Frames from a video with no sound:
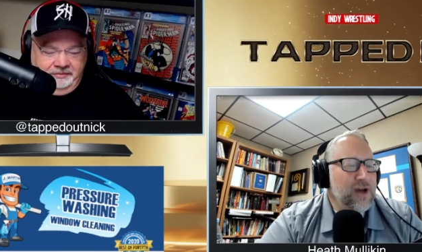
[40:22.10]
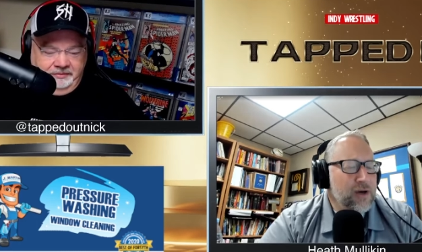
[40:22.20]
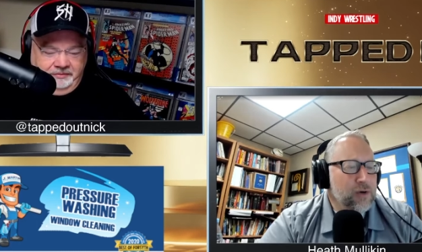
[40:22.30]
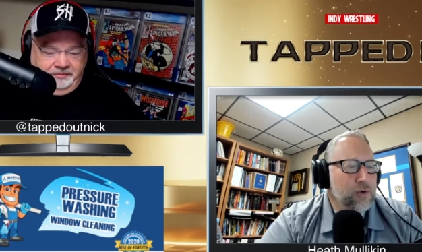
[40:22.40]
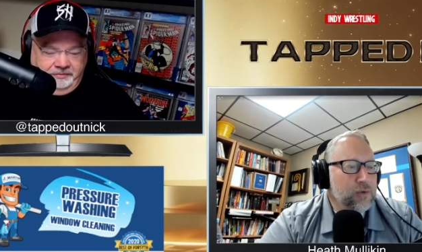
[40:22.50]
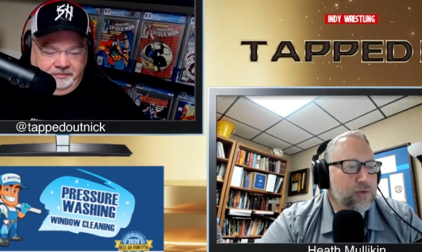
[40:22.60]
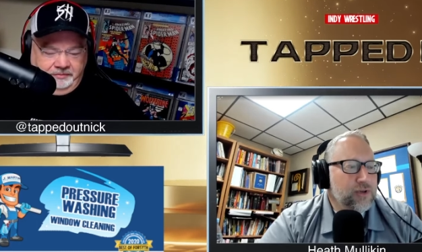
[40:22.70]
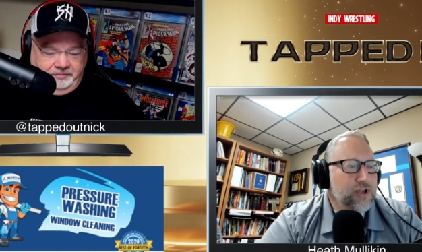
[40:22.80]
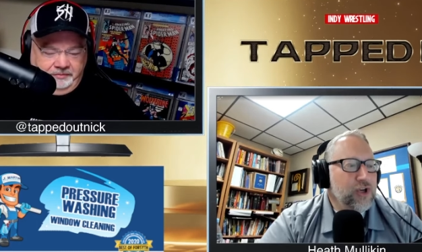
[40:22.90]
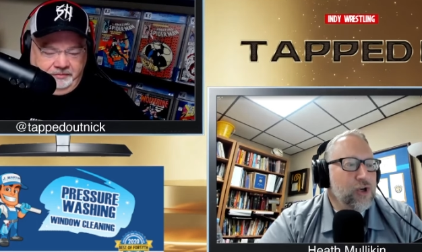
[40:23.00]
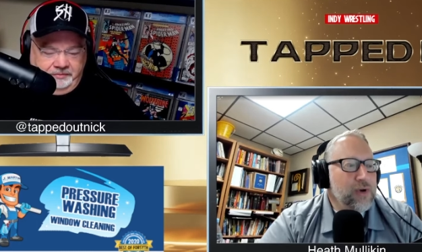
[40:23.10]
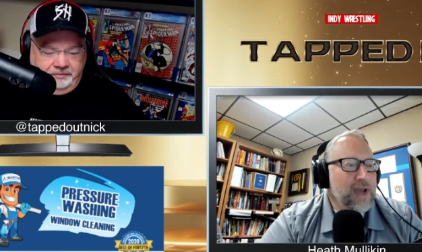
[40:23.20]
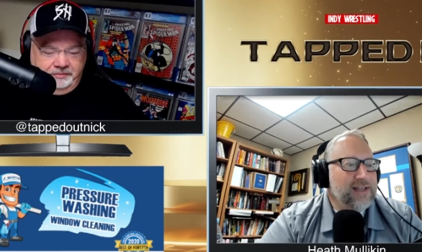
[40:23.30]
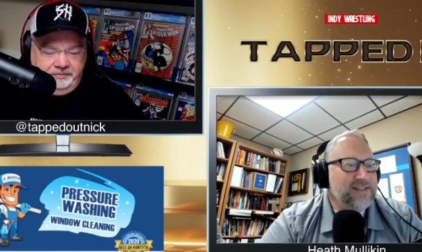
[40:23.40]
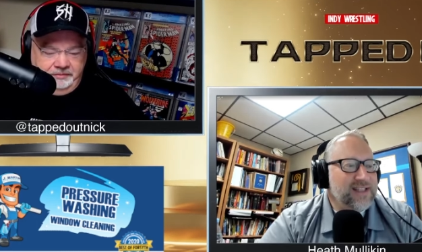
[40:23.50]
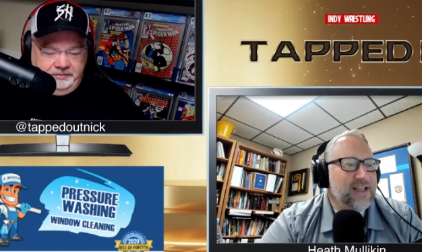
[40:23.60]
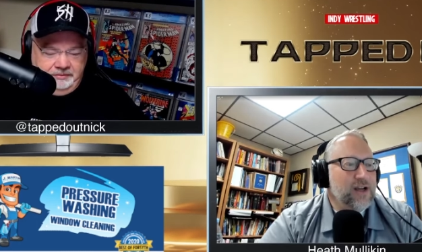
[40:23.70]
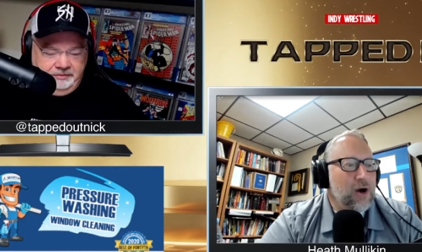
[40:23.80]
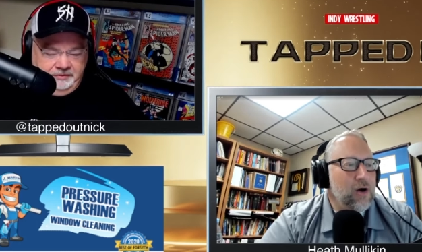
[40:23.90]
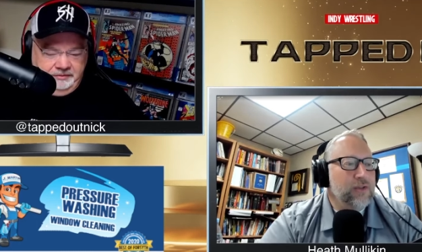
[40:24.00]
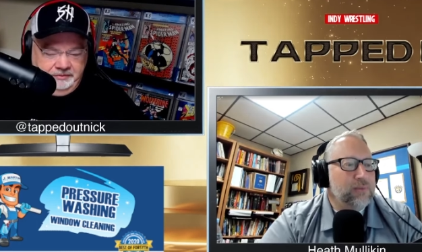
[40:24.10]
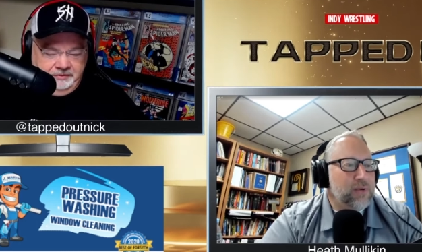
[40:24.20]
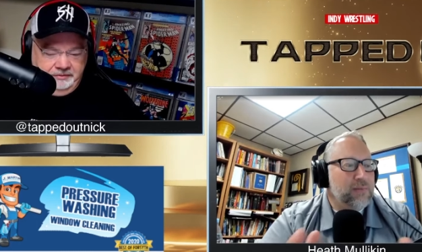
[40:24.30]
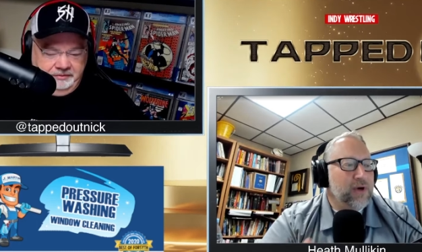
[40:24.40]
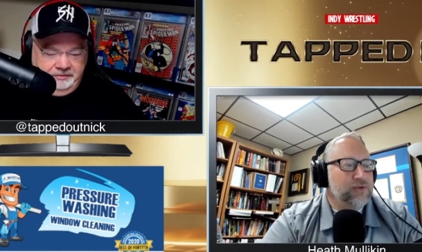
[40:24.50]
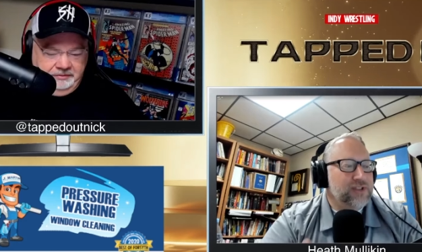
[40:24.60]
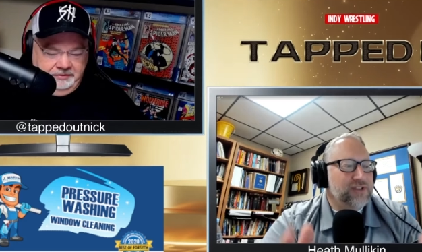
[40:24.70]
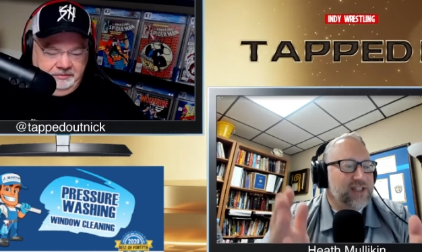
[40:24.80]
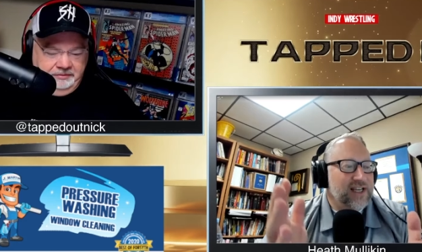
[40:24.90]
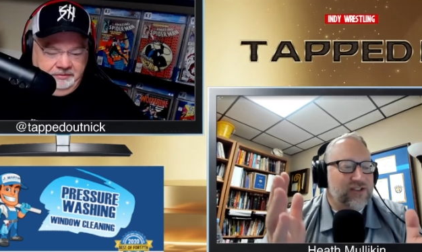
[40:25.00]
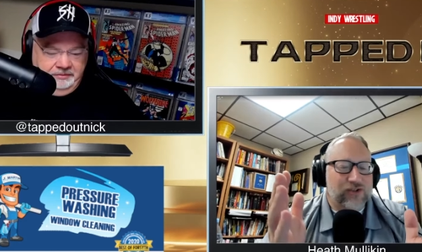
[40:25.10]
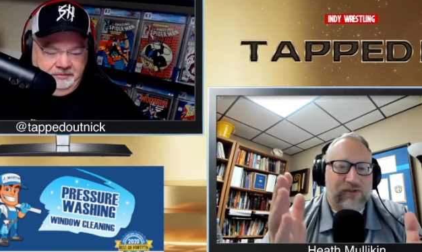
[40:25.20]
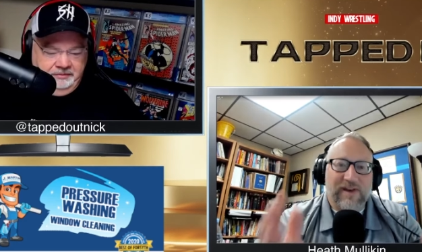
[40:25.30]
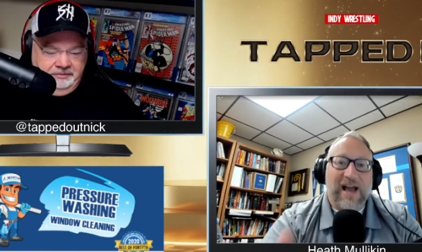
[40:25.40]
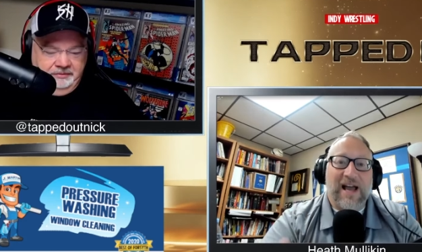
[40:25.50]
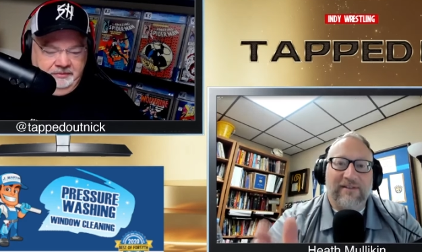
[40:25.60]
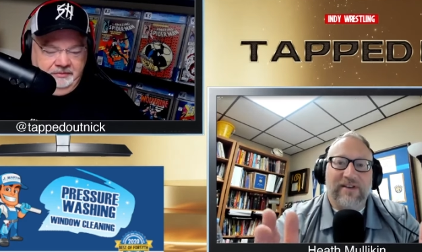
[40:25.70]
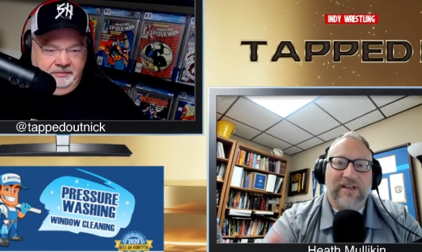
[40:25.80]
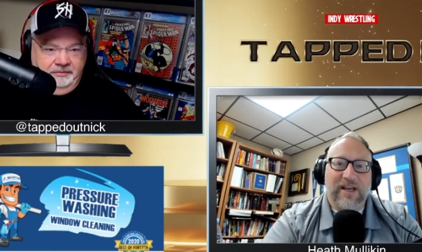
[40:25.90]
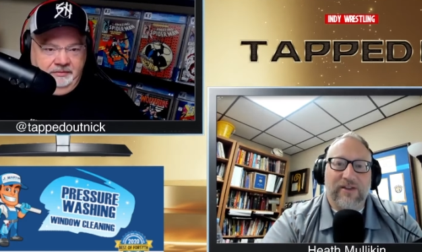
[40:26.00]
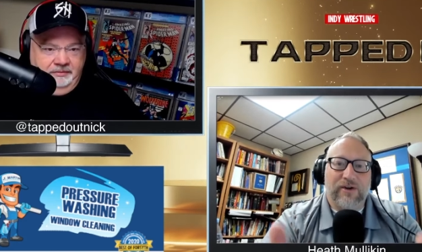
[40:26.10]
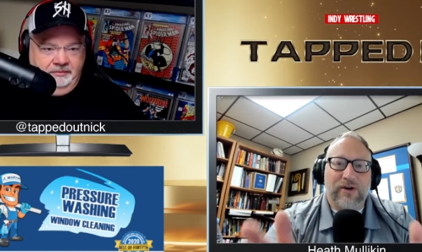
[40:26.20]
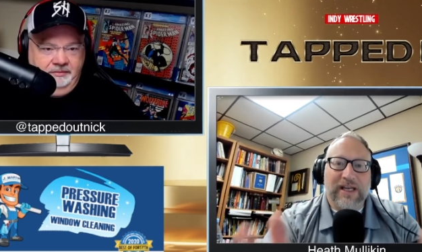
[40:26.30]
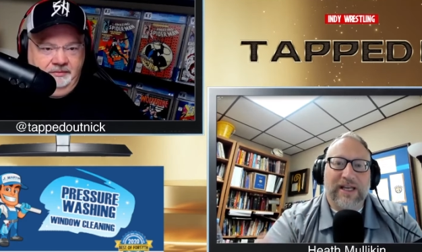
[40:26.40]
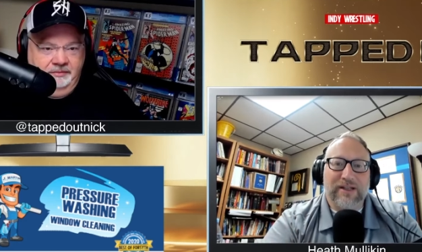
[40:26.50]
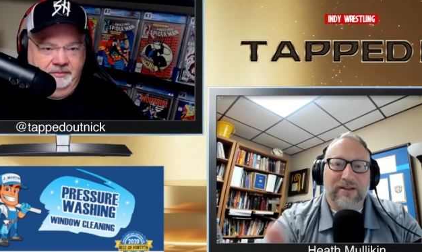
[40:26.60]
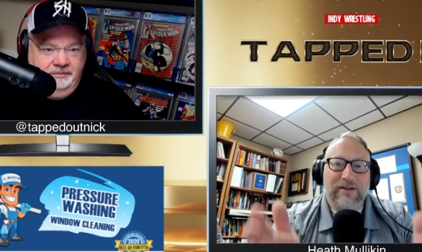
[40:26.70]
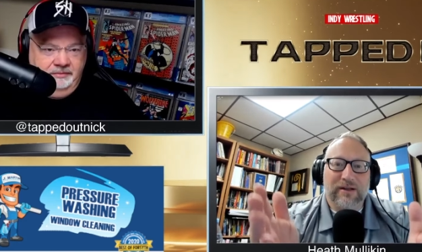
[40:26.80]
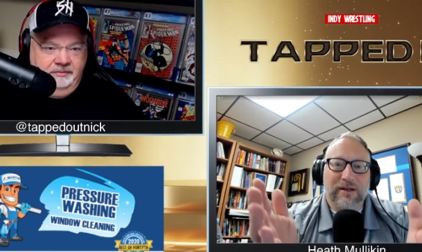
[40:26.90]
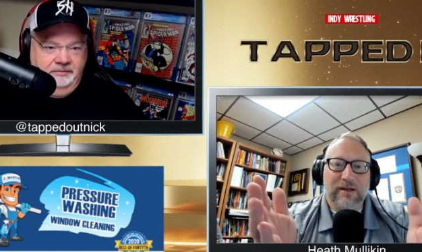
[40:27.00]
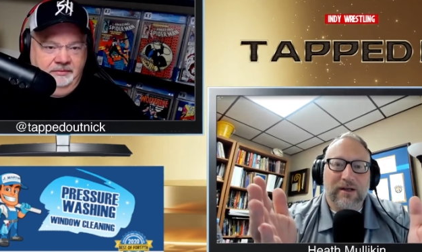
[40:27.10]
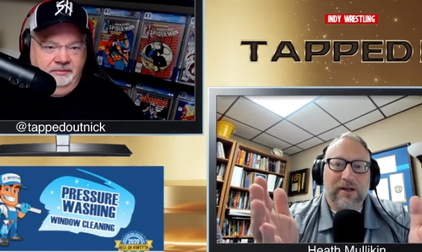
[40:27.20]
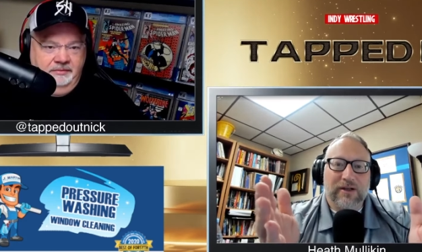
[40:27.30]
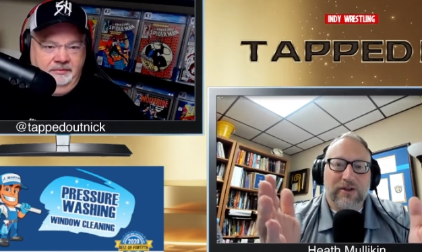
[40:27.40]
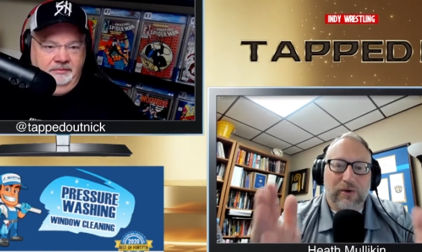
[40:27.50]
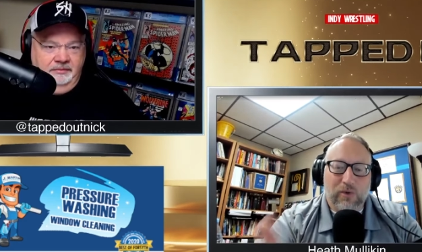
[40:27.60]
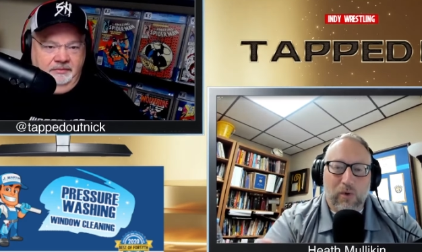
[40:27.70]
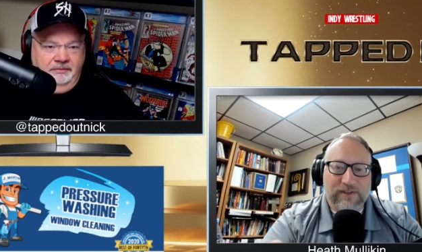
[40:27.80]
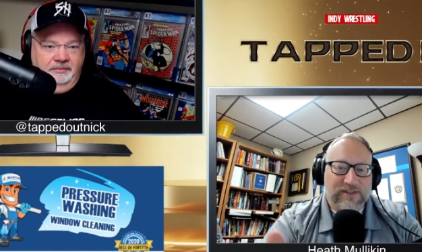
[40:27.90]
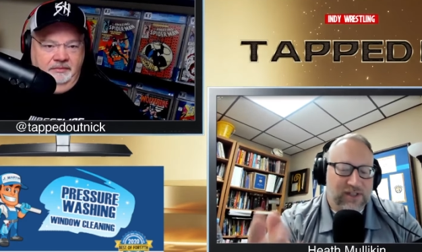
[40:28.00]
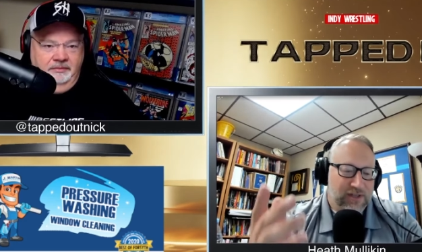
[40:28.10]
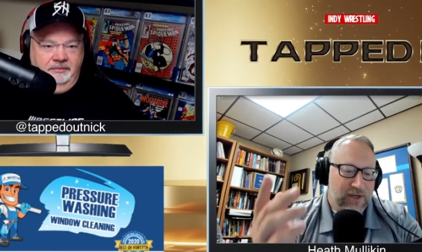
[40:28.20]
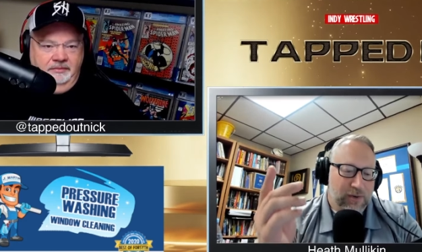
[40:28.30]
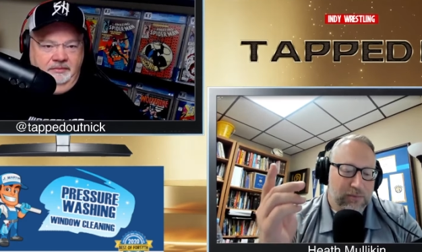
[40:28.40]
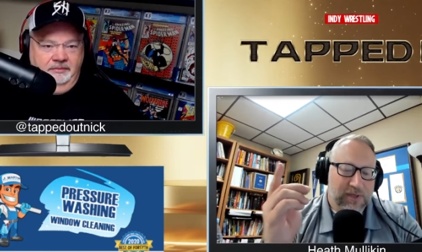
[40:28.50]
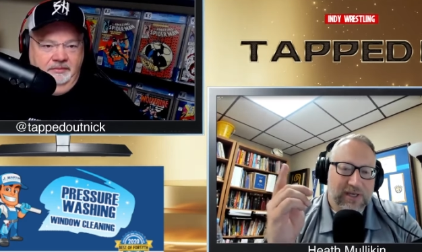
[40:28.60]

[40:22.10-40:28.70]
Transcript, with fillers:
Speaker 1: know: Do you guys think all the promotions can survive together in the Royston Dome?